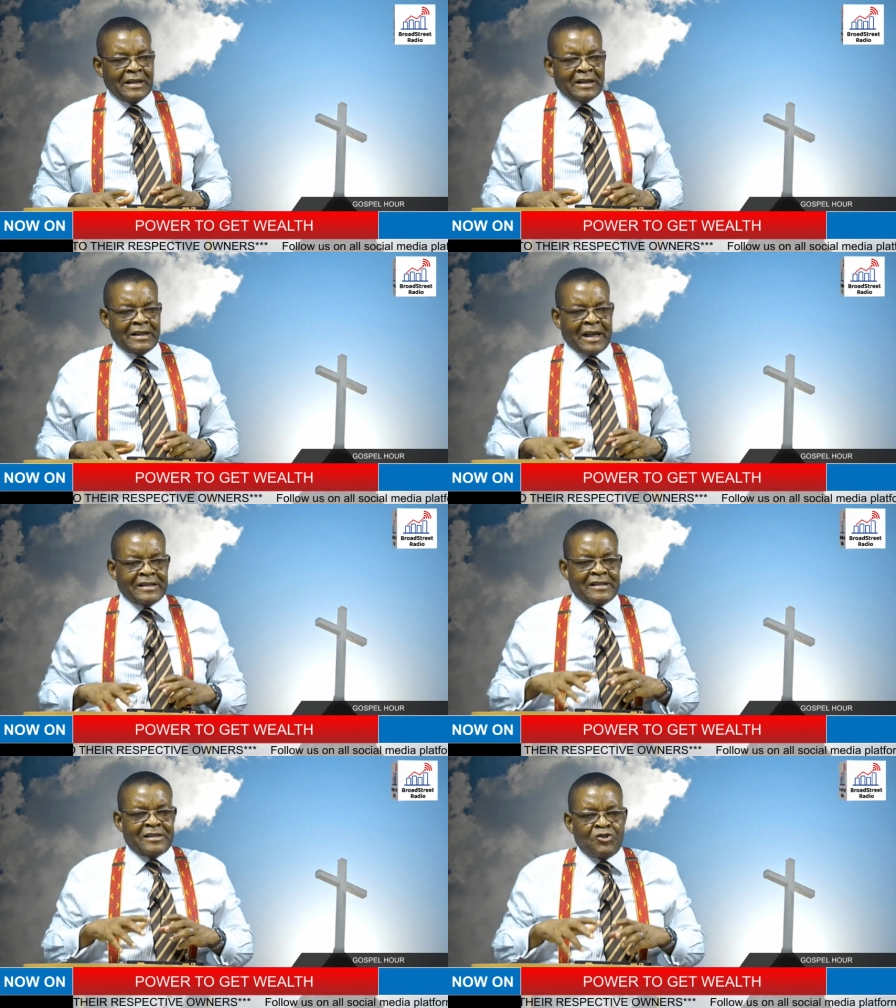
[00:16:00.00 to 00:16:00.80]
that
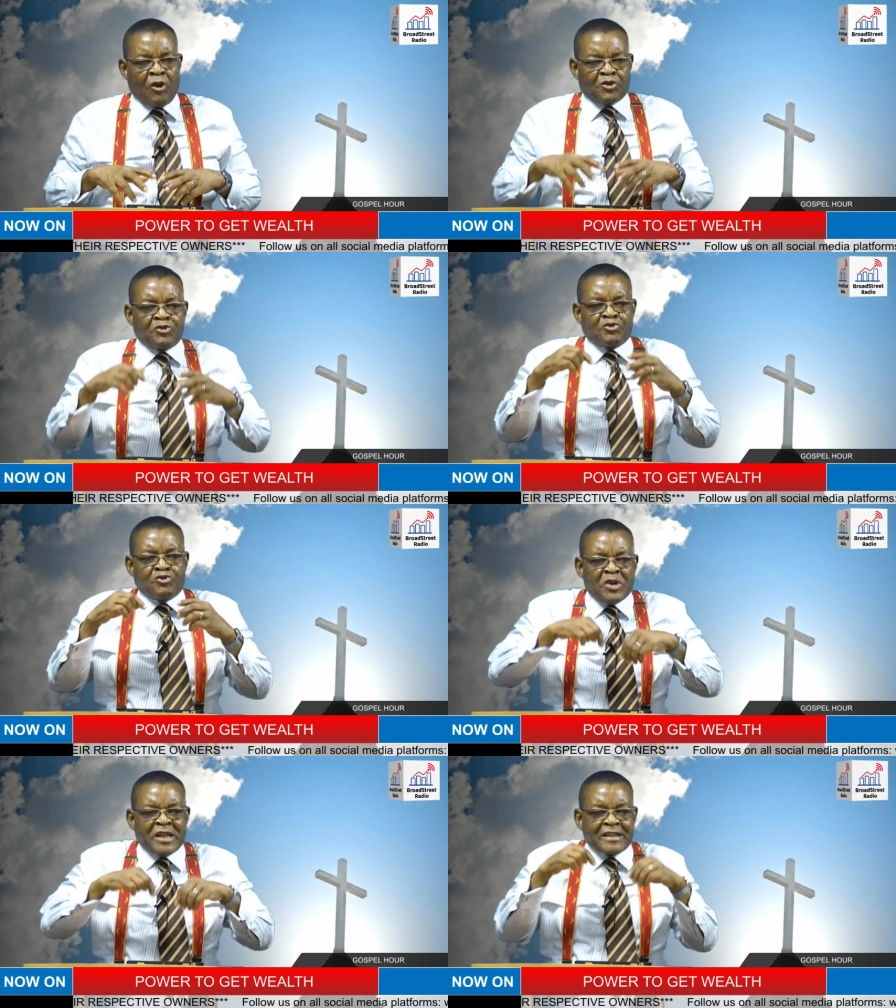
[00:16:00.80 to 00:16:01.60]
is not
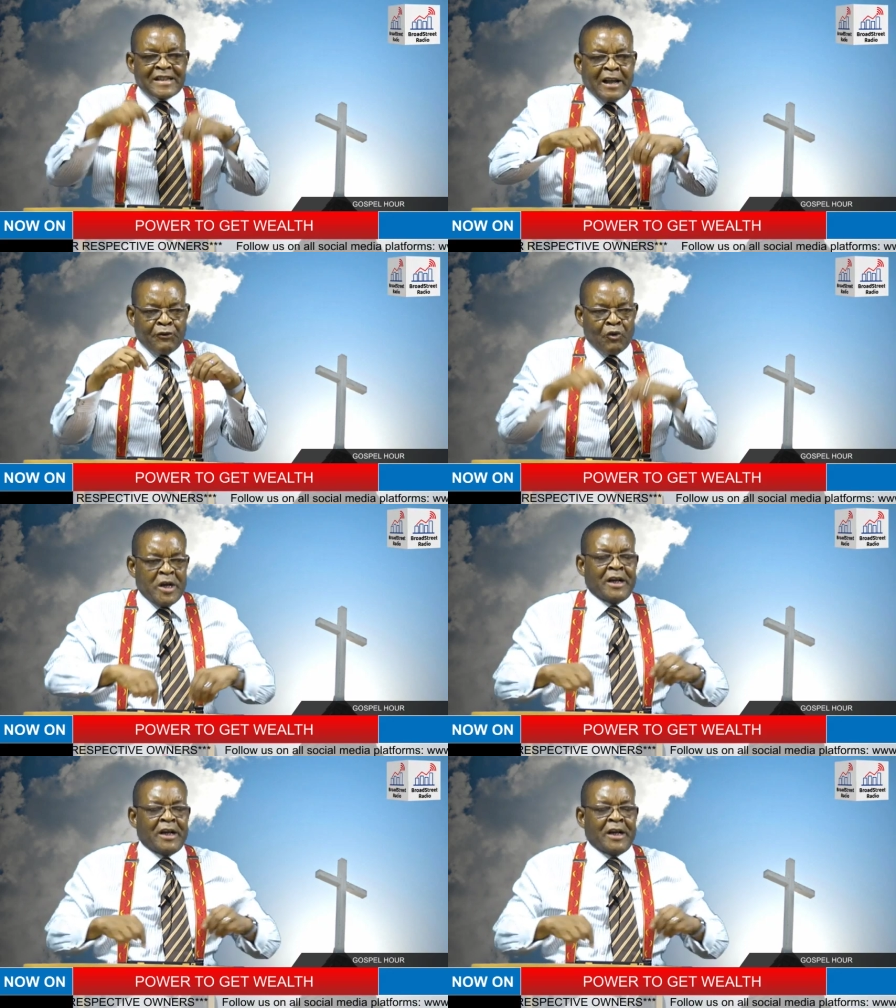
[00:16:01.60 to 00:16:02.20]
doing safe will.